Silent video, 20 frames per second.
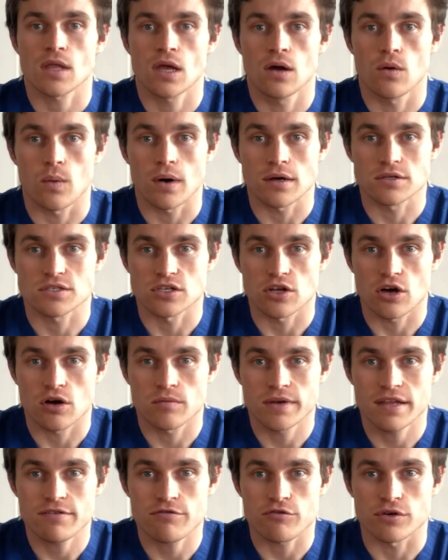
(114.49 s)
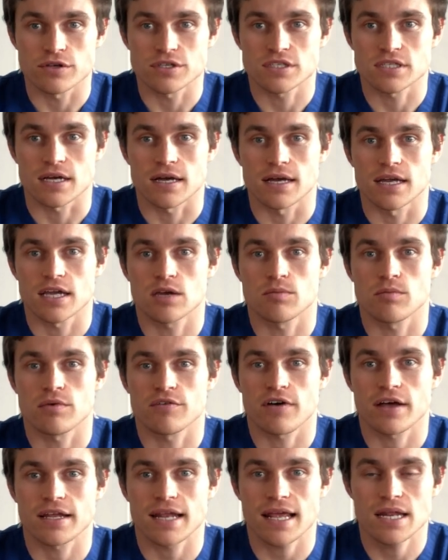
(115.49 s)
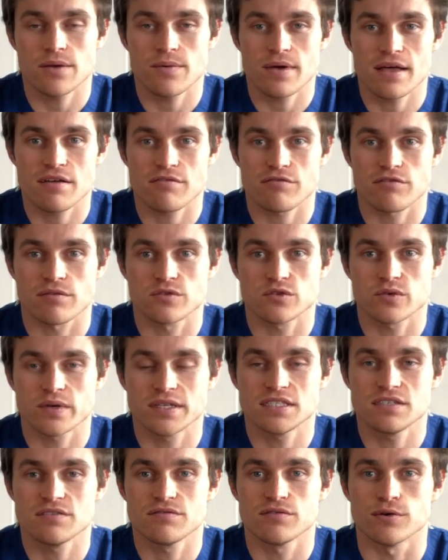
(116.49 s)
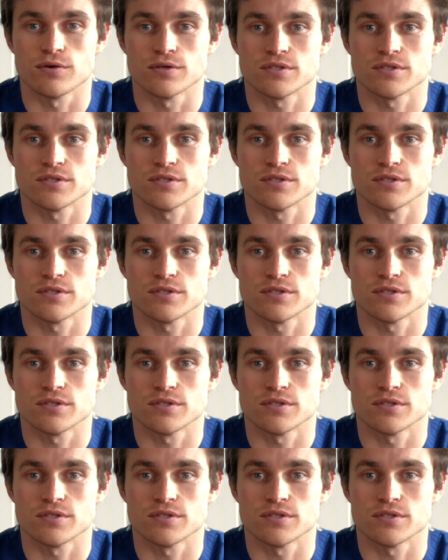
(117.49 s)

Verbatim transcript: whilst an omnivorous diet can provide anywhere from 24